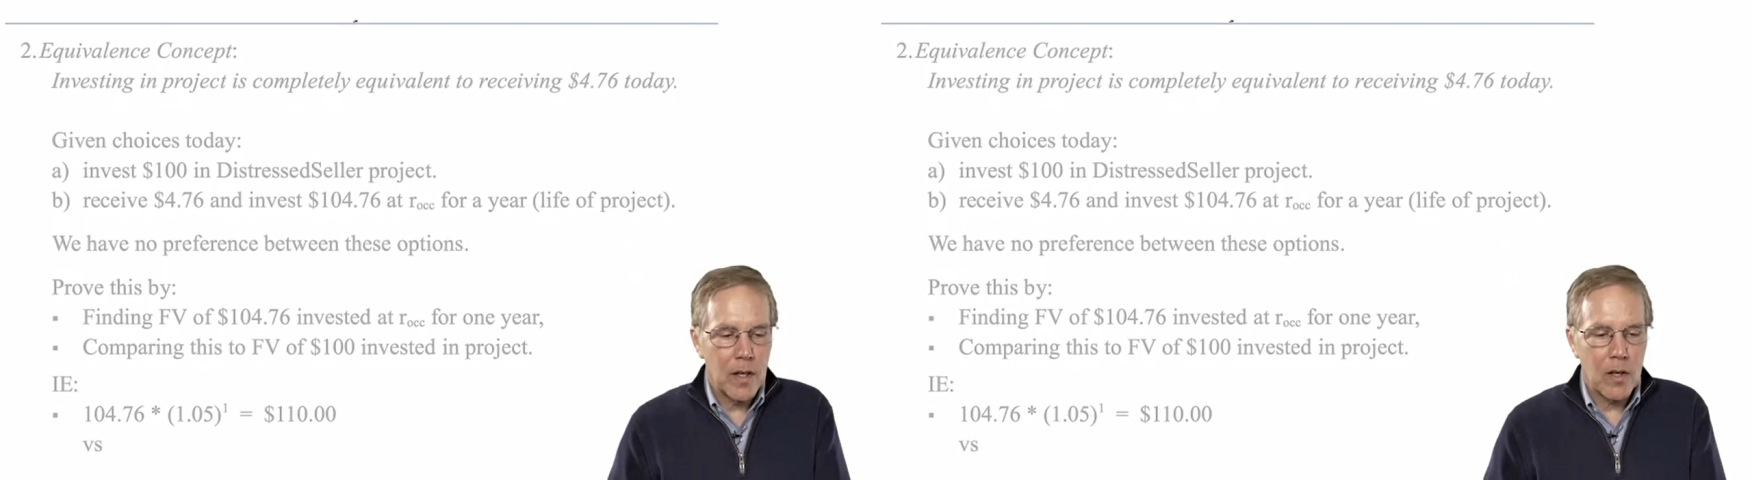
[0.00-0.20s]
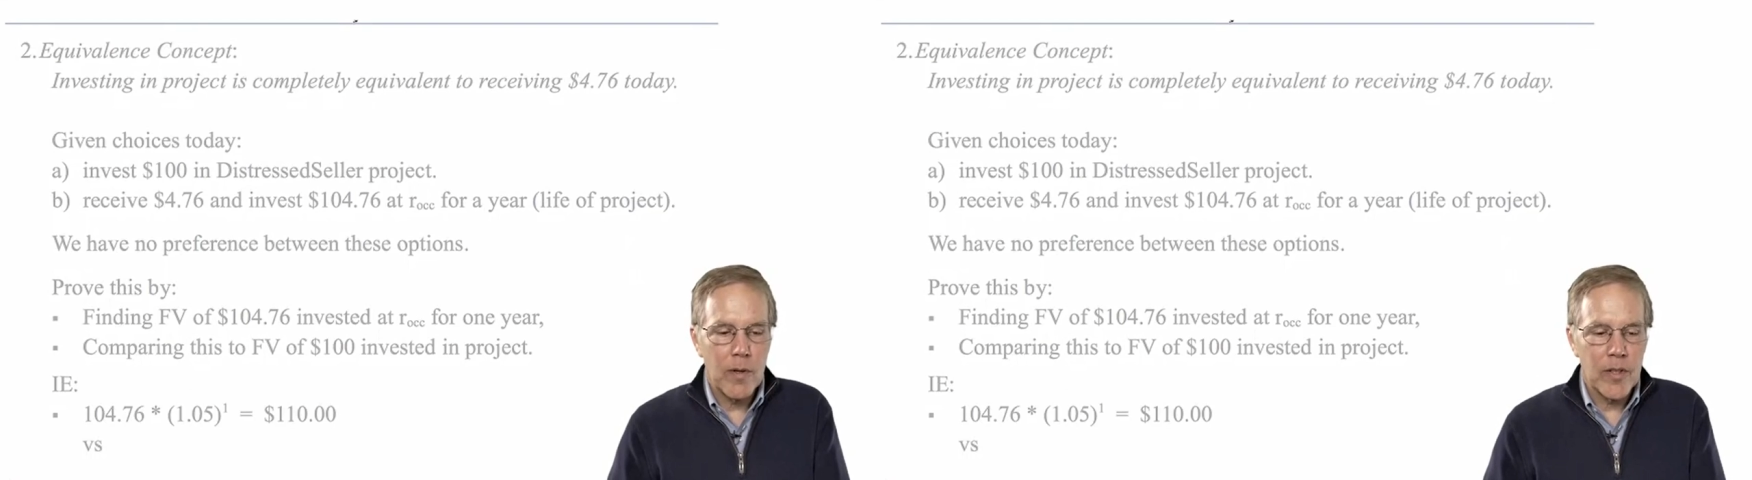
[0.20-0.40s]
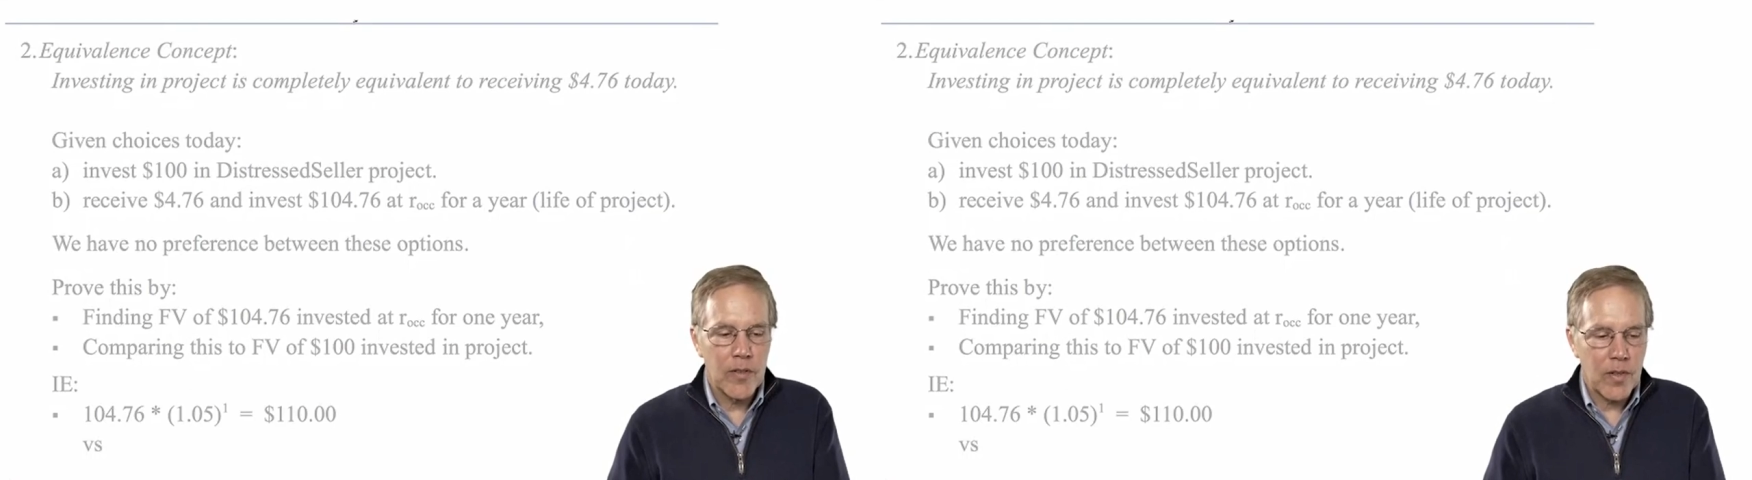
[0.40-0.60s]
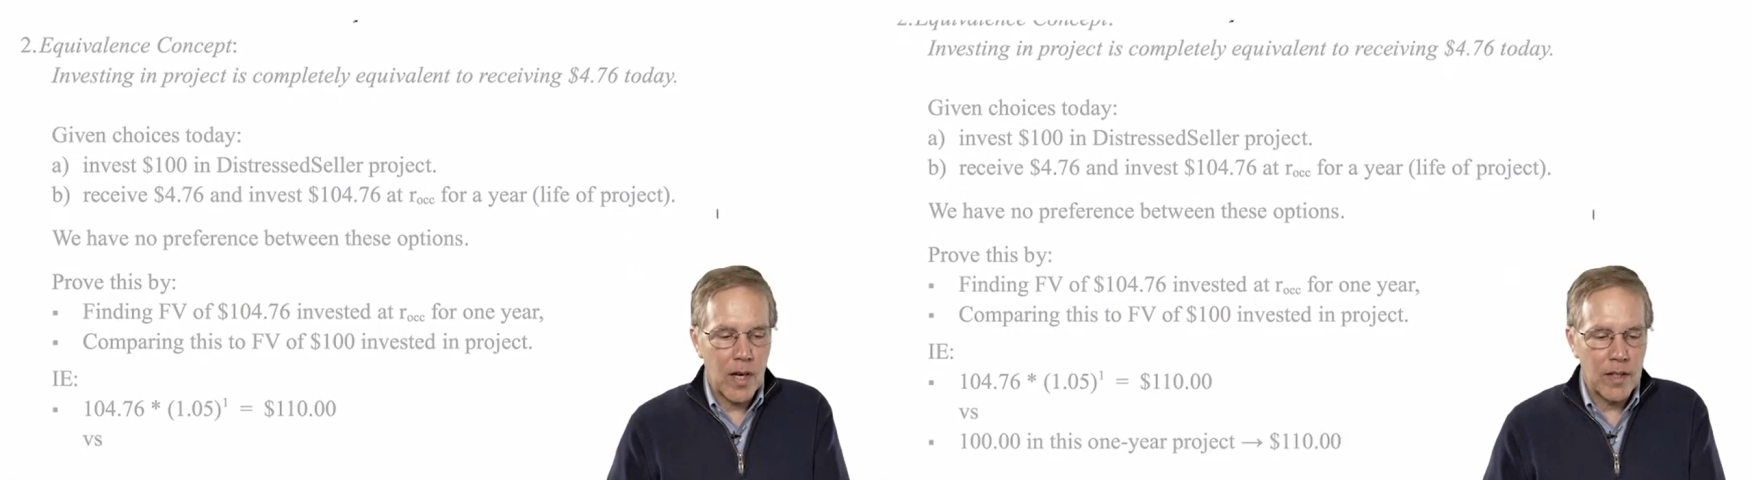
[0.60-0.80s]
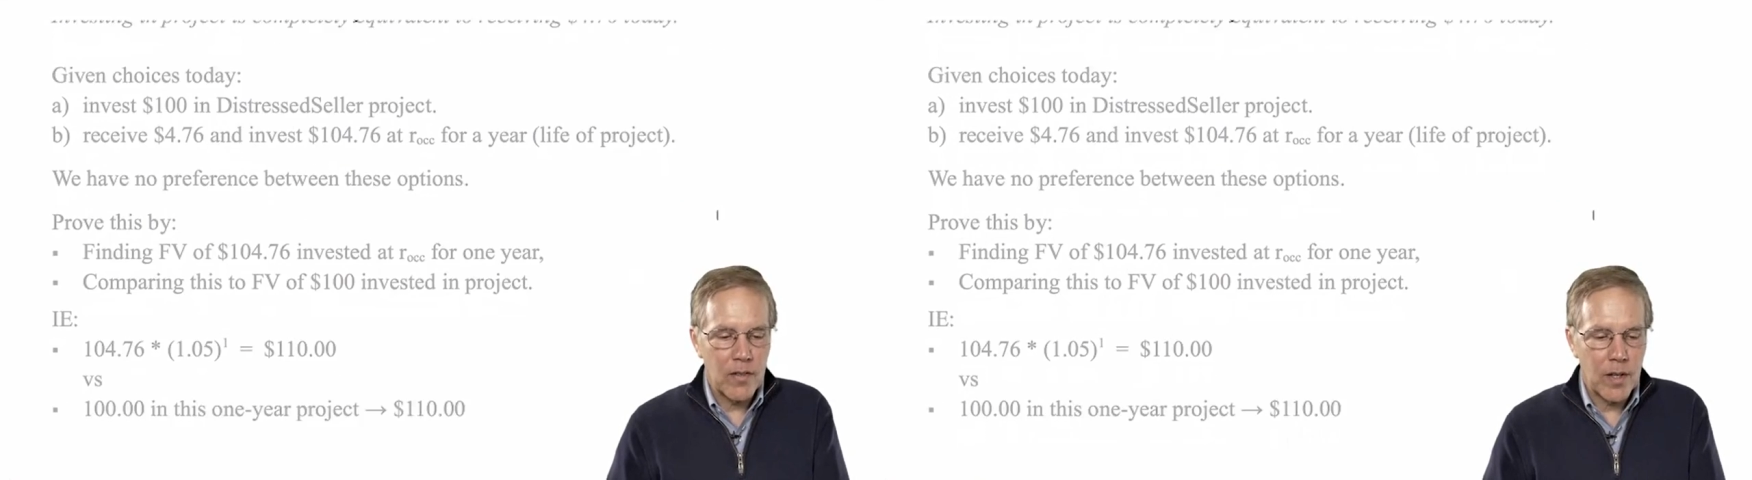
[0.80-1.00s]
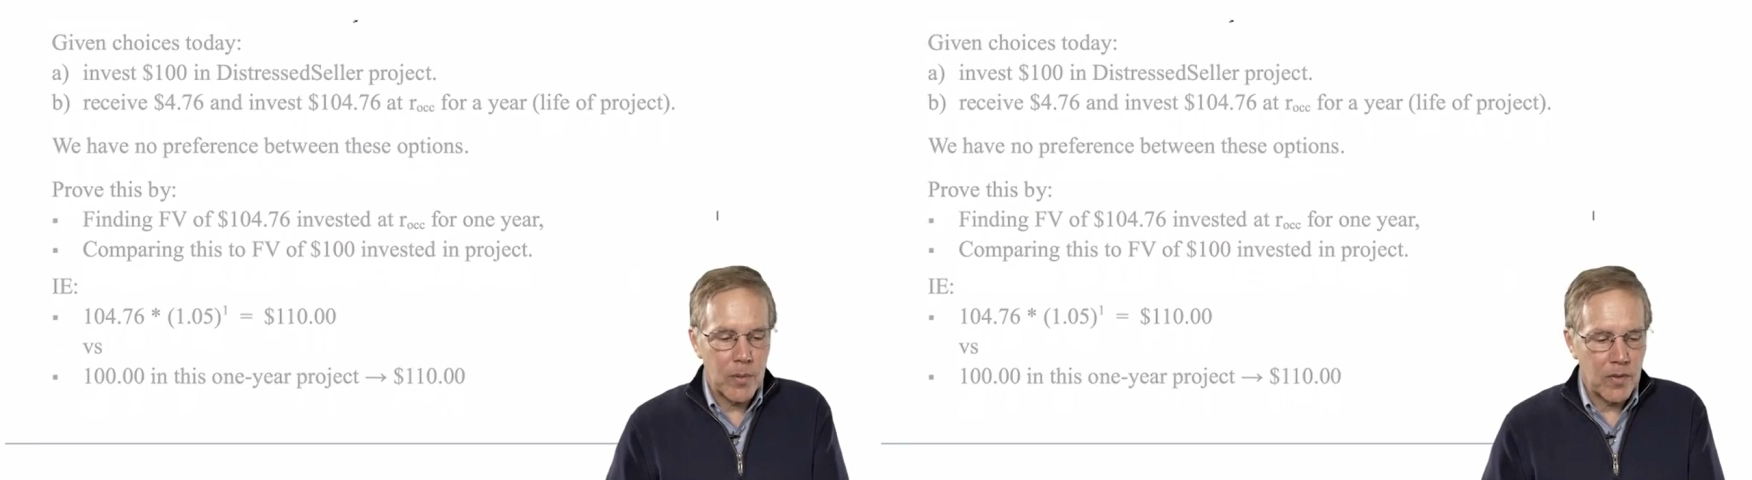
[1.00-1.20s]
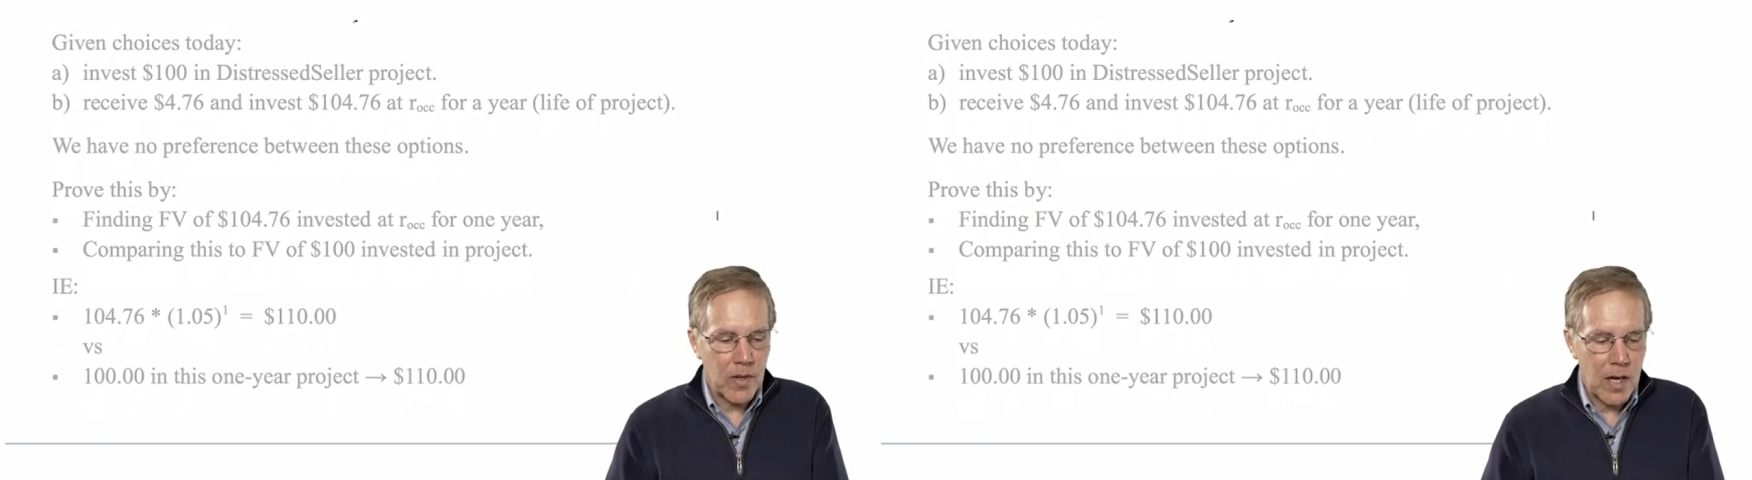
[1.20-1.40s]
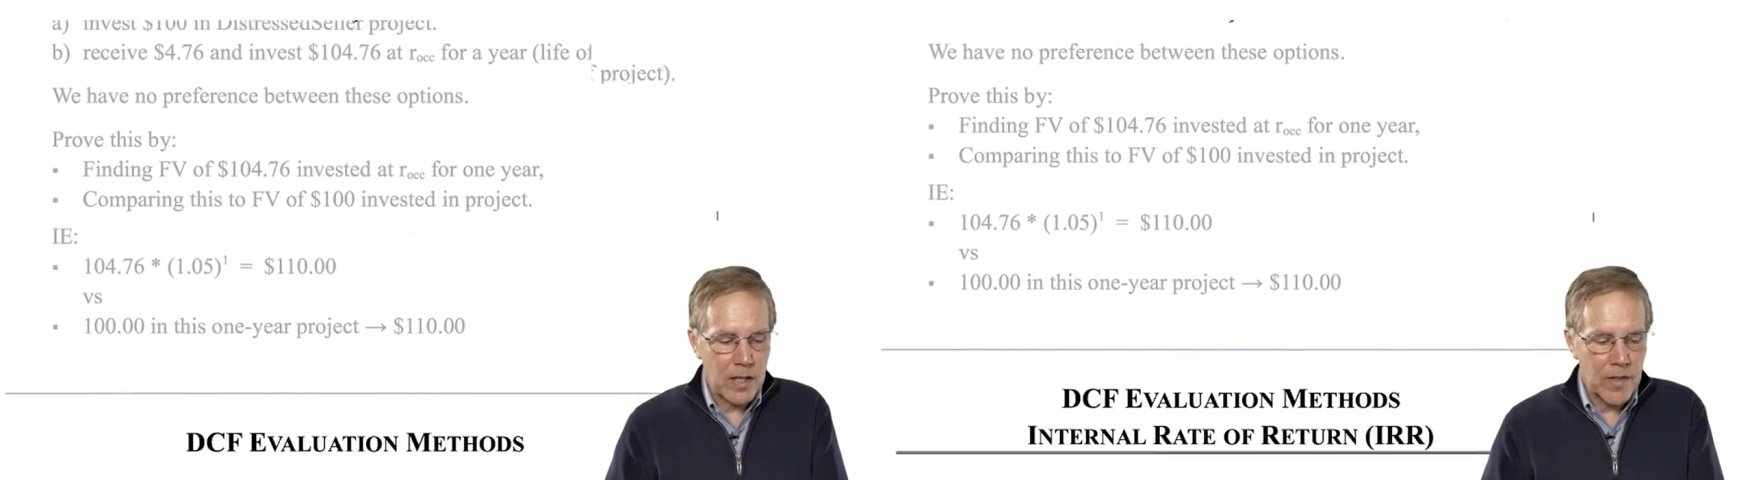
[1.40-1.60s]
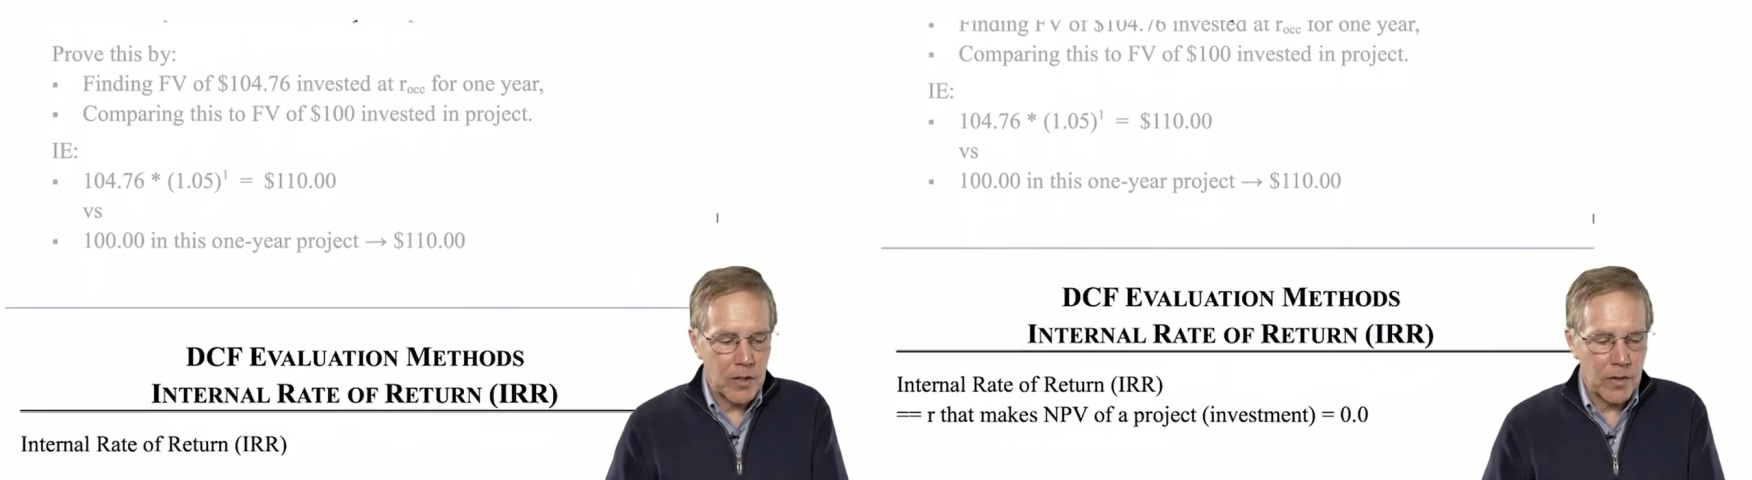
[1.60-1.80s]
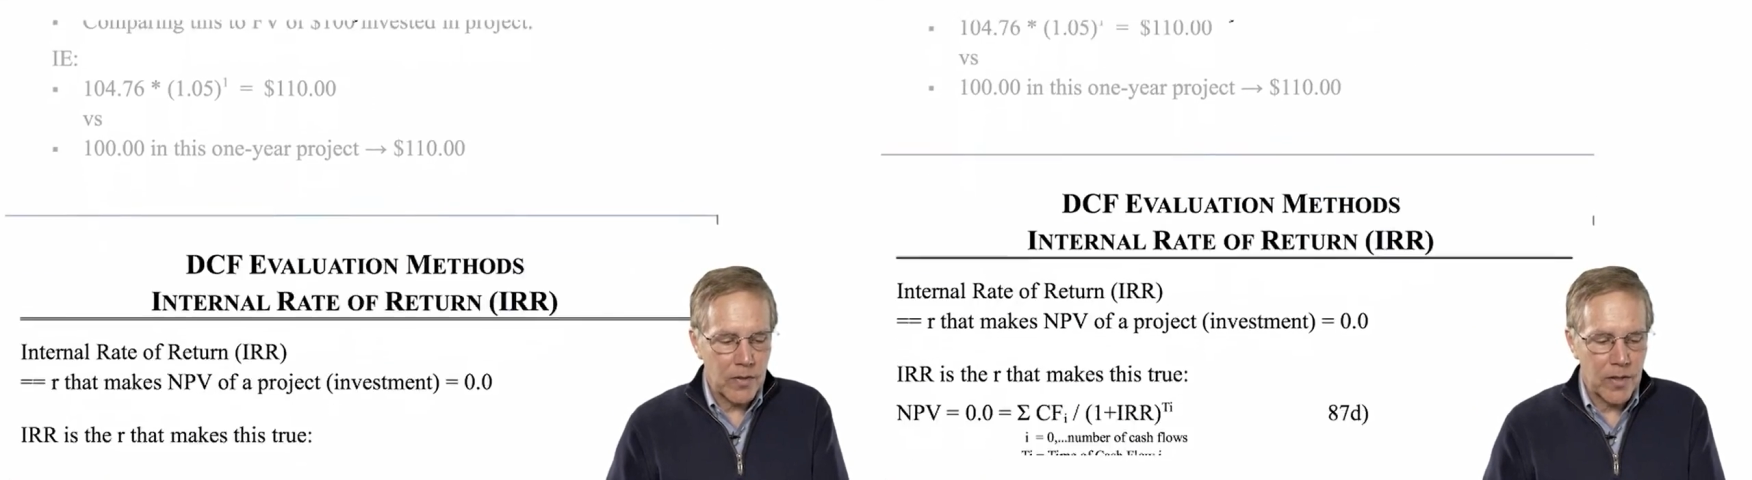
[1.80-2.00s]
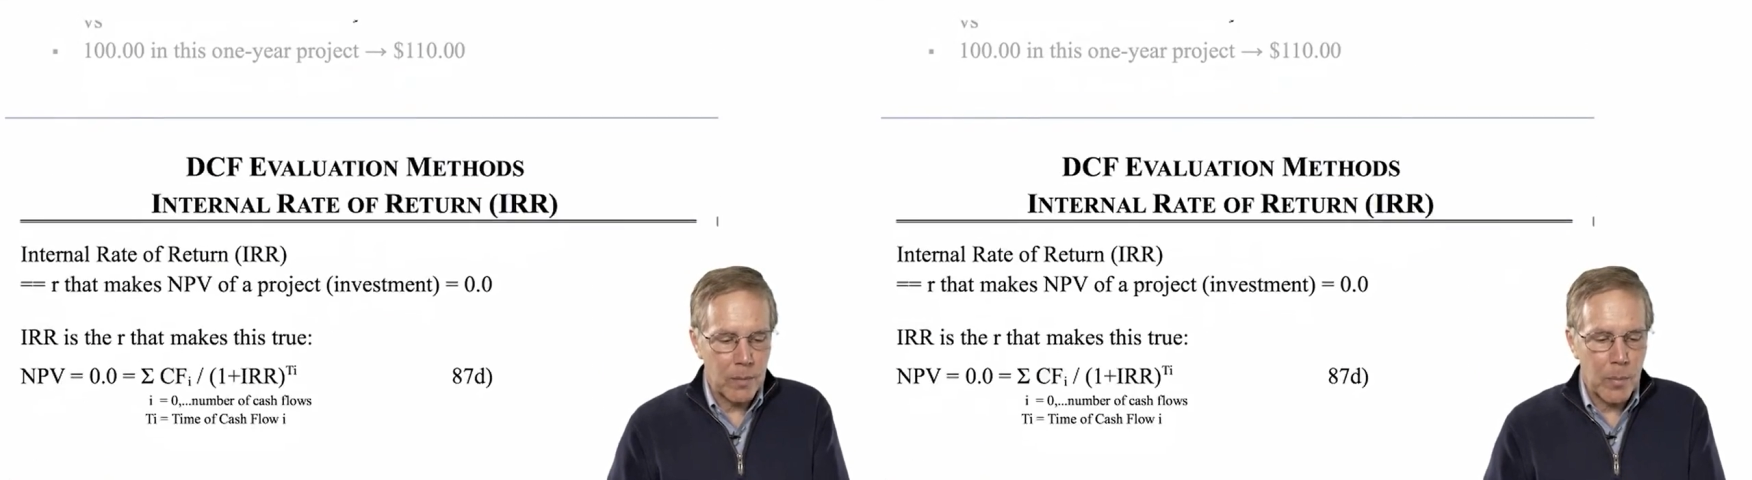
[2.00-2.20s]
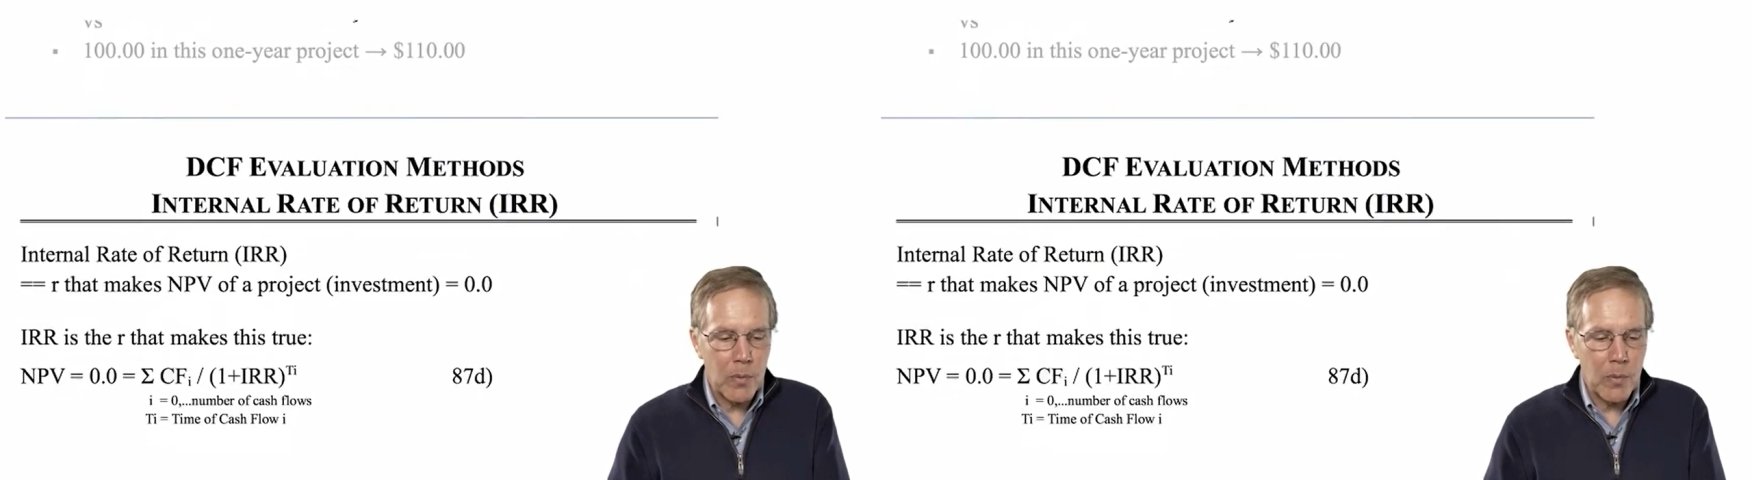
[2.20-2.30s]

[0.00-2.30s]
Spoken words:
Equivalence concept is kind of interesting,